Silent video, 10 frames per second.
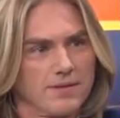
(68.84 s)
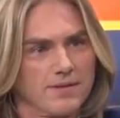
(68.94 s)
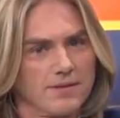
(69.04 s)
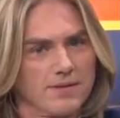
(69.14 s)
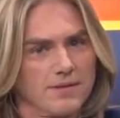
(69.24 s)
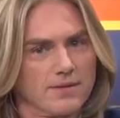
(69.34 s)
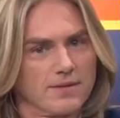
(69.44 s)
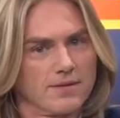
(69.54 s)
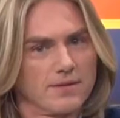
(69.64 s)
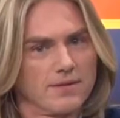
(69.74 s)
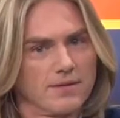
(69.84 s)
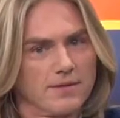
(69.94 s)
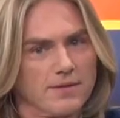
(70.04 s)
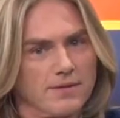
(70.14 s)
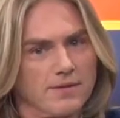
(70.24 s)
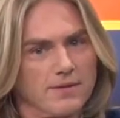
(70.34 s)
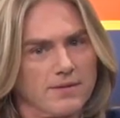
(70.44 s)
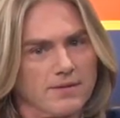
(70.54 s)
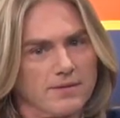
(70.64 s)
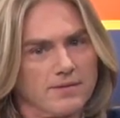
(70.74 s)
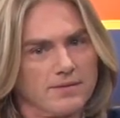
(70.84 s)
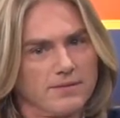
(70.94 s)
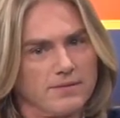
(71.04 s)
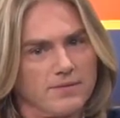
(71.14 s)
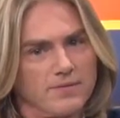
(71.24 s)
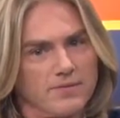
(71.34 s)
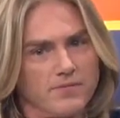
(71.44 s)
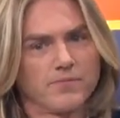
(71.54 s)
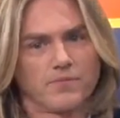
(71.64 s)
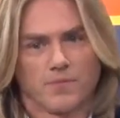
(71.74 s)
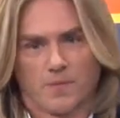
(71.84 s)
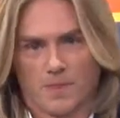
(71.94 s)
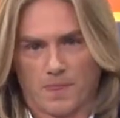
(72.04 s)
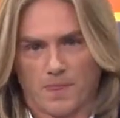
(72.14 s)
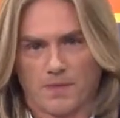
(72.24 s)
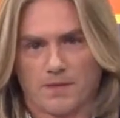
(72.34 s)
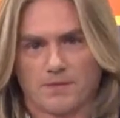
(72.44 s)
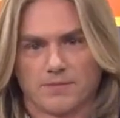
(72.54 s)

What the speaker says: The person shown says nothing.